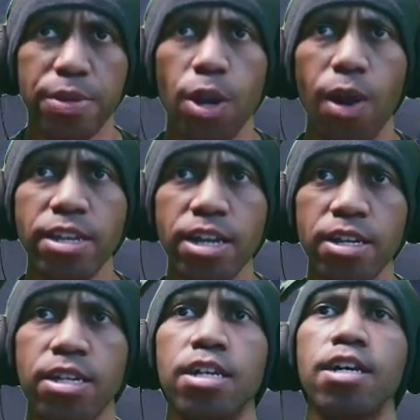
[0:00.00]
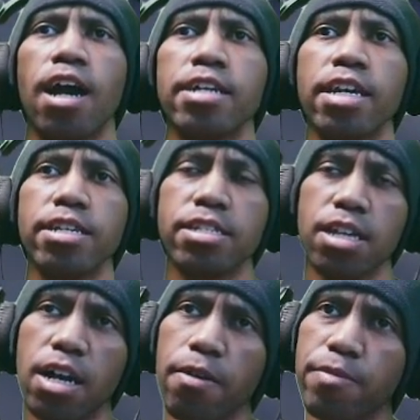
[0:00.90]
Here we go, Hanya. Hanya
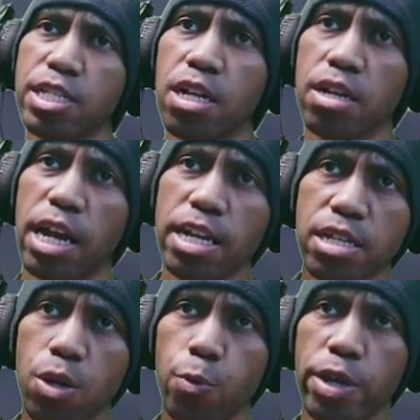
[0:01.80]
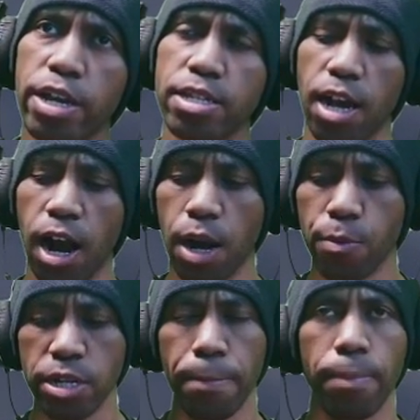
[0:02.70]
is a physical character with
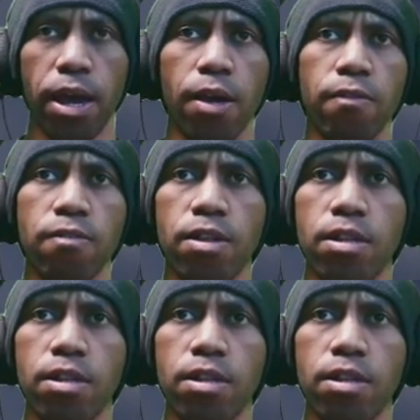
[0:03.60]
harmony path.